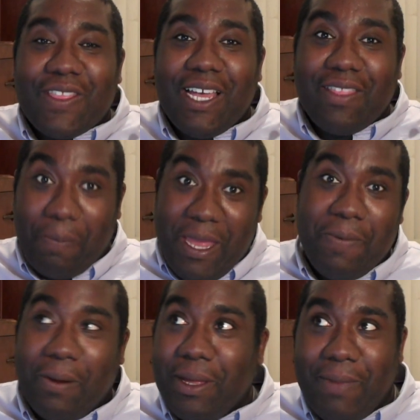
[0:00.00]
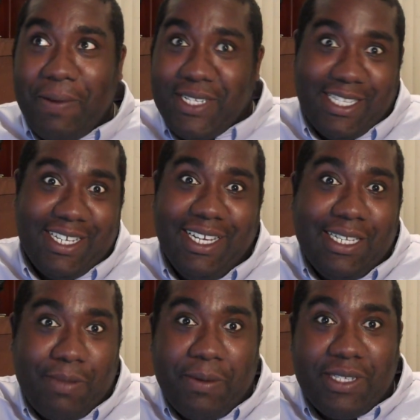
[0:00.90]
with uh, the people. Maybe it's not the
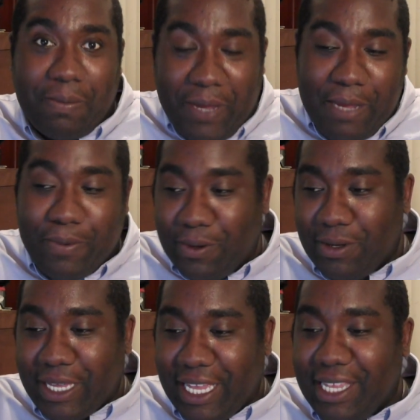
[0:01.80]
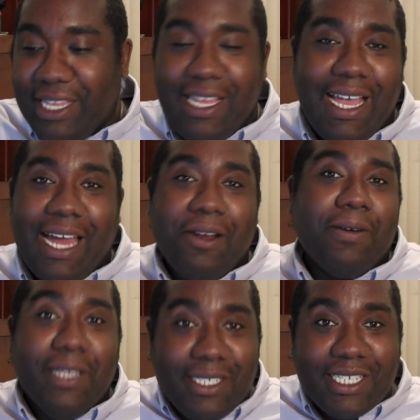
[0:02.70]
guns. Maybe it's the people. Okay, I don't
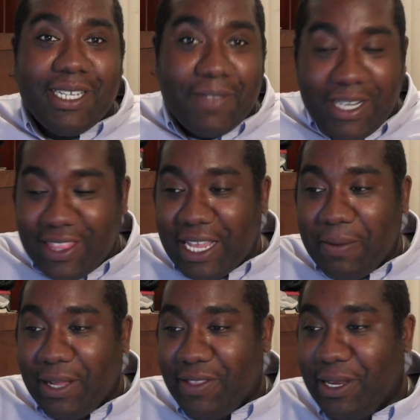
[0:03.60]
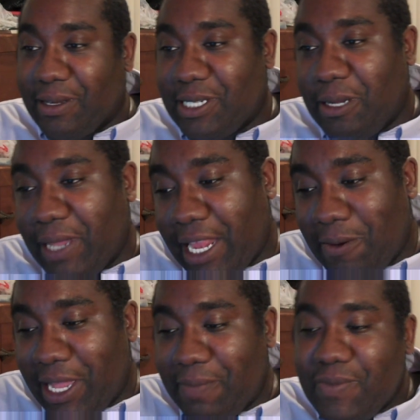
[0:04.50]
know. Just something to think about there. So
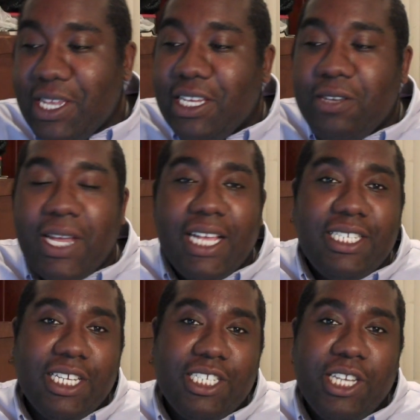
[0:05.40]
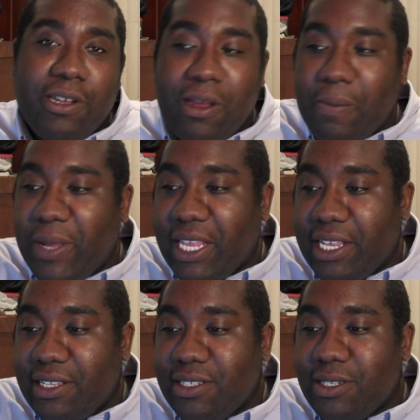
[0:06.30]
anyway, you guys share your
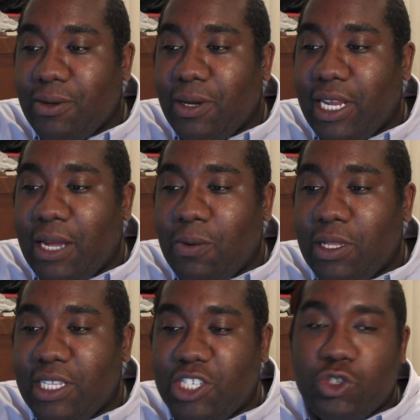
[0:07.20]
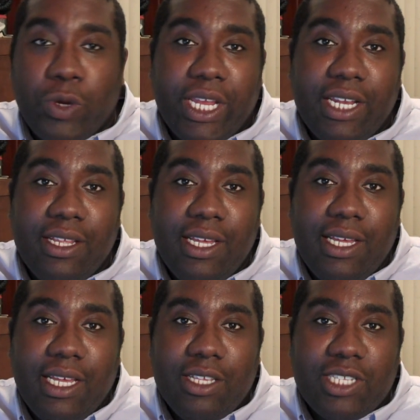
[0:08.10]
opinions on uh, this trend.
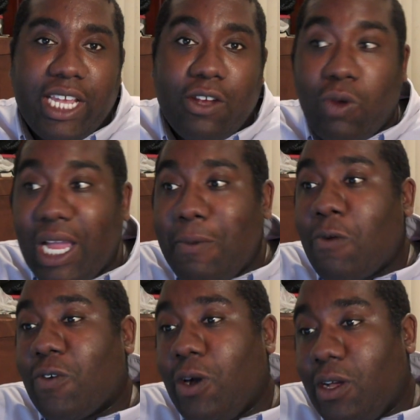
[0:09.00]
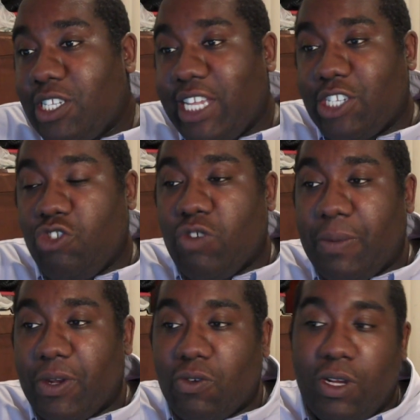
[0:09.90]
It looks like crime overall is actually
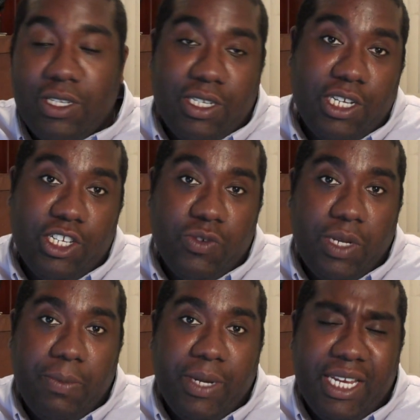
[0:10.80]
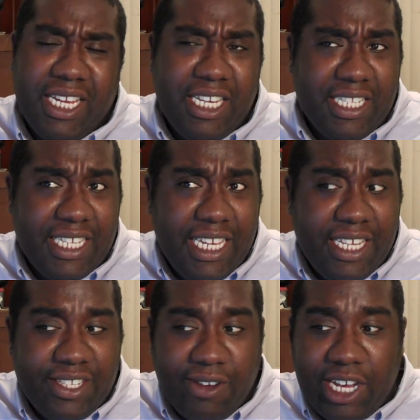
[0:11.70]
dropping across the country, but in the
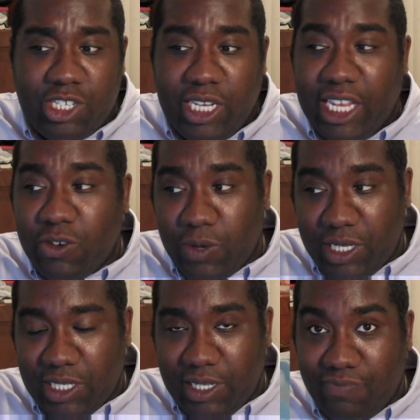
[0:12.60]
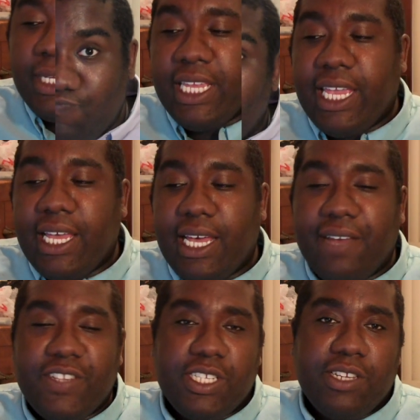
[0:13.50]
cities they're actually increasing. But yeah,
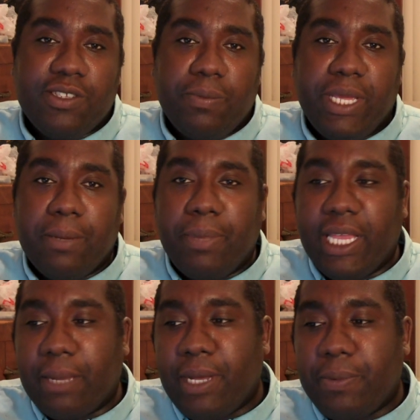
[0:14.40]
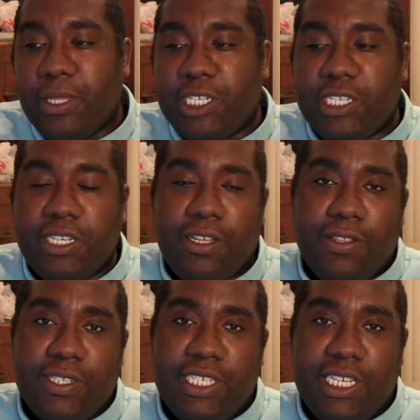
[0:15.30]
obviously there's a big black population in
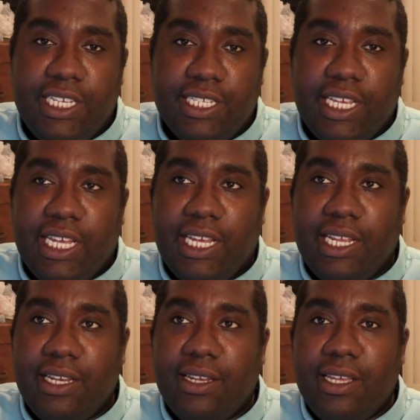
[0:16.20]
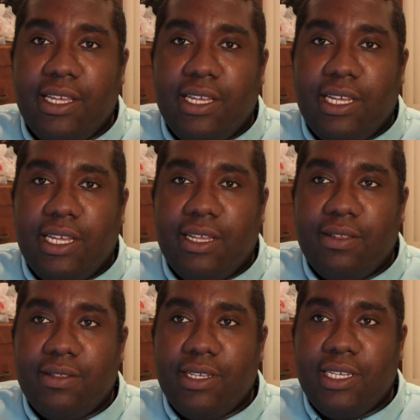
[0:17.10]
all the cities, and
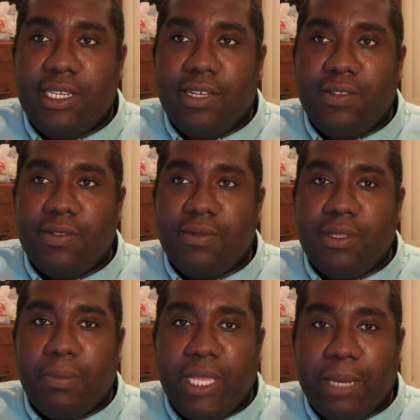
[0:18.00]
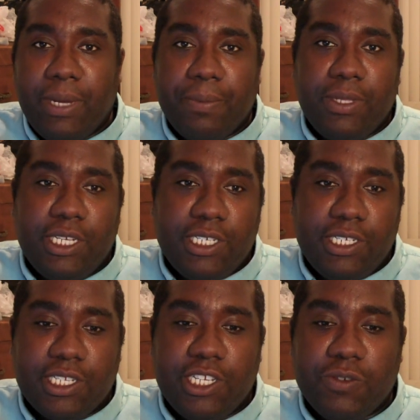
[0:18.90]
uh, you know the black
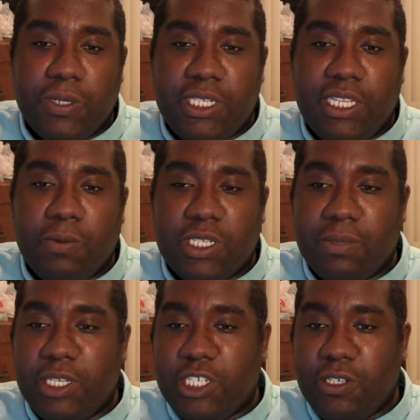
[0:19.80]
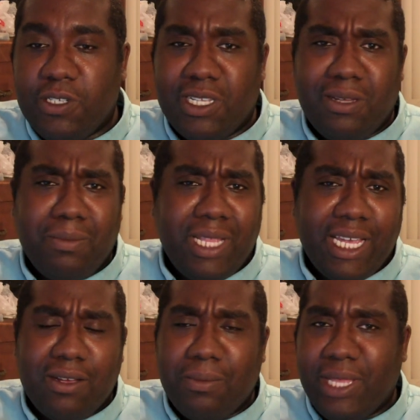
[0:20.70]
population in this country is dealing with some issues, of
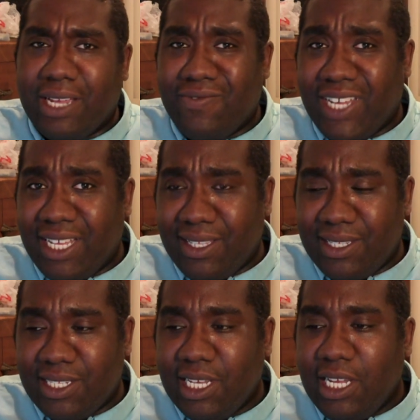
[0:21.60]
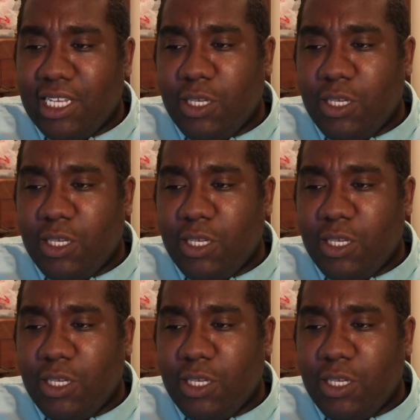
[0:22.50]
black on black violence.